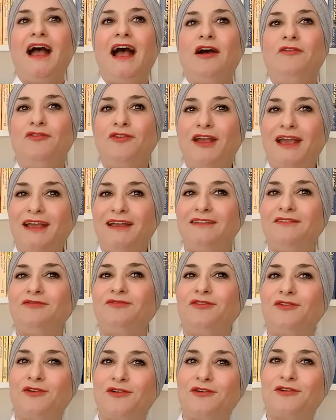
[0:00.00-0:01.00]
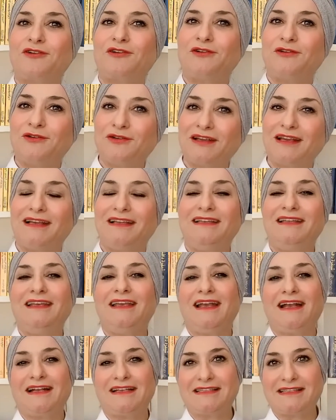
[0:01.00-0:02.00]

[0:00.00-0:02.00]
advocate for locally